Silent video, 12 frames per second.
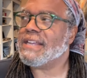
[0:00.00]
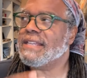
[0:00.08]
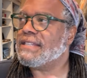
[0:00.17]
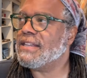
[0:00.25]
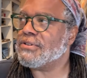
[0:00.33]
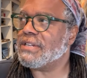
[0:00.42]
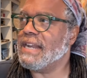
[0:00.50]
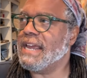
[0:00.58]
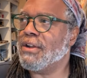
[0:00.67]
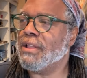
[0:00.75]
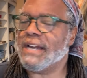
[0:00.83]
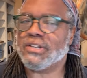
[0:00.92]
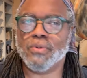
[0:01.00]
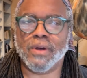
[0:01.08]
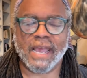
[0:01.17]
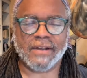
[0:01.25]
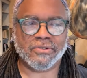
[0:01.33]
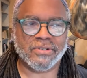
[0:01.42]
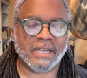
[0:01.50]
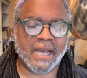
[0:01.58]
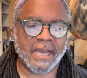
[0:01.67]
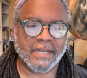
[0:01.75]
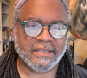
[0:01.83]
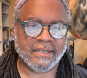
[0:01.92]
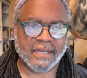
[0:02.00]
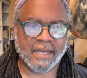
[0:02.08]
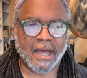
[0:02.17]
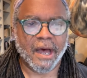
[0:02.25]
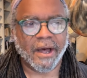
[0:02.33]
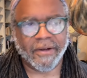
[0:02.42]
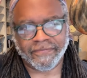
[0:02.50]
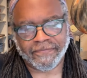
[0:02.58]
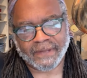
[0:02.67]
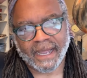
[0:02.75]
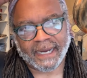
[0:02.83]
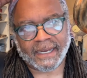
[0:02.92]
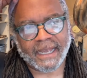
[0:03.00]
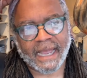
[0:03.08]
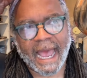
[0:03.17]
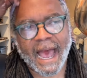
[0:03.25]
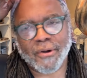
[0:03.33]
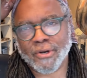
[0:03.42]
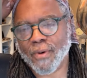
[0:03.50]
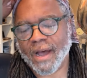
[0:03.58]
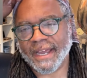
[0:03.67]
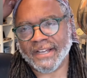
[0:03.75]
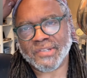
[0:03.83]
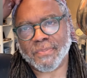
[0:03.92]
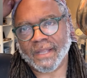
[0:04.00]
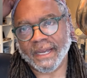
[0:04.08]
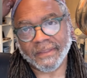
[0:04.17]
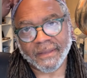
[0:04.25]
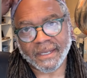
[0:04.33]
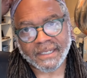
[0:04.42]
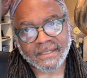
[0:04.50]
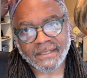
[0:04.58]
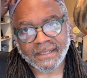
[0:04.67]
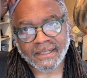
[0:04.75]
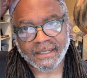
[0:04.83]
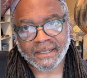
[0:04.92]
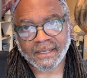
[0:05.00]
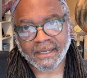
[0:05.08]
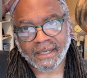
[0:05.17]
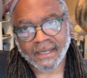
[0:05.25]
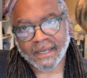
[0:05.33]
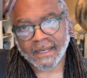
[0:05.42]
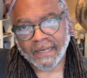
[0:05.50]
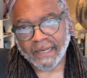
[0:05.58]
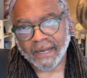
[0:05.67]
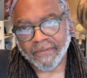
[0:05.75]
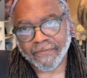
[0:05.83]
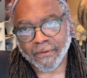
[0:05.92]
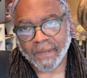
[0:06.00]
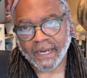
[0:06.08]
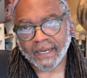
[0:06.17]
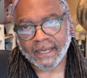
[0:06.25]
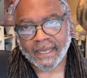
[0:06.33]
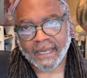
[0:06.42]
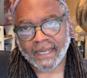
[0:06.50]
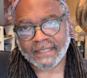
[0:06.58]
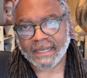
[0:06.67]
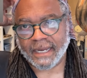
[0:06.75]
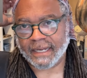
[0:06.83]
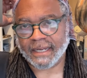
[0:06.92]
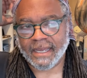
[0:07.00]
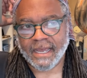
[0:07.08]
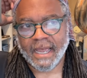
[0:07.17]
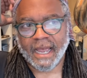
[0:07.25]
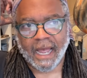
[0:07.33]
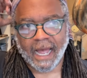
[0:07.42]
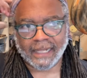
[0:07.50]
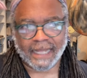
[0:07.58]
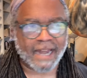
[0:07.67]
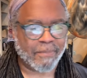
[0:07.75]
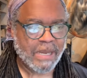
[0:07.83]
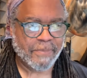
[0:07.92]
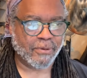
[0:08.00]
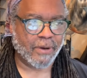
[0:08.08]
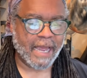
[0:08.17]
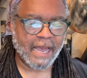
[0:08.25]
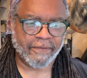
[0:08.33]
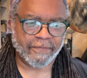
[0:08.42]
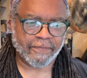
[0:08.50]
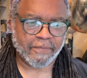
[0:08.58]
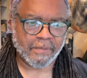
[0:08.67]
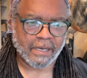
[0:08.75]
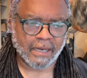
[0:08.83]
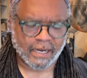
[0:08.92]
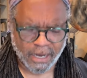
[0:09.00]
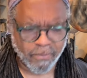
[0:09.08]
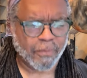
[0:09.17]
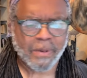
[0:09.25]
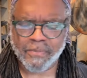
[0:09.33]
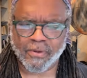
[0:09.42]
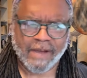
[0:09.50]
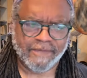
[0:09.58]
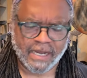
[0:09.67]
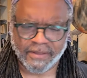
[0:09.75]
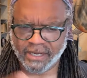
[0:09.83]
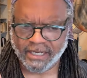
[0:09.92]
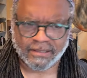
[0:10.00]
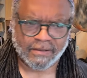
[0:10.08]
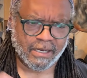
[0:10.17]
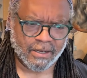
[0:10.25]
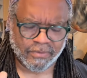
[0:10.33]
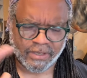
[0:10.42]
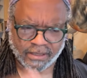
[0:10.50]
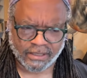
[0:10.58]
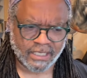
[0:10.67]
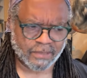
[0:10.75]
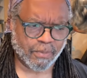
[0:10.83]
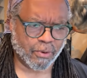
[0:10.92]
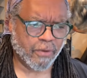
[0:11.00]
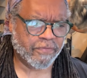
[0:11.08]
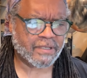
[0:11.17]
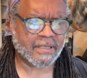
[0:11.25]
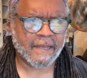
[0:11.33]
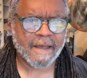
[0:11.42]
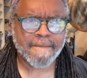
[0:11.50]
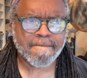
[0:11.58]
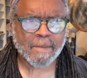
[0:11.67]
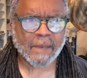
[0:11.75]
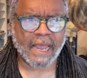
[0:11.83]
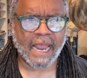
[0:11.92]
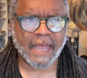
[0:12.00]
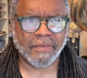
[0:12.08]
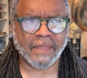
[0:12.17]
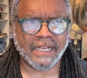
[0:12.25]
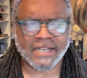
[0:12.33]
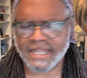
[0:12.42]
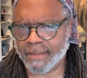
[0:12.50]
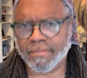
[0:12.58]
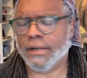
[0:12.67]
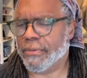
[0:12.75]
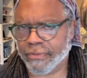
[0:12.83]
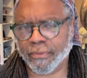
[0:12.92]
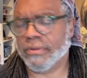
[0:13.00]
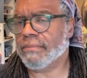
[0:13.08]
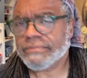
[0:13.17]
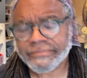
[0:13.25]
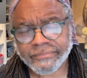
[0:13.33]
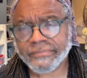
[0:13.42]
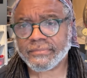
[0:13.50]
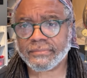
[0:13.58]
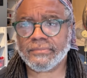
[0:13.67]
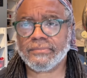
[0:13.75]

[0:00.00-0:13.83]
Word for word: There- It's, there's an intellectual exercise of like, how do I explain this? you know for me it's like a lot of people have a number of people have done these you know done these proofs and they tend to blow through them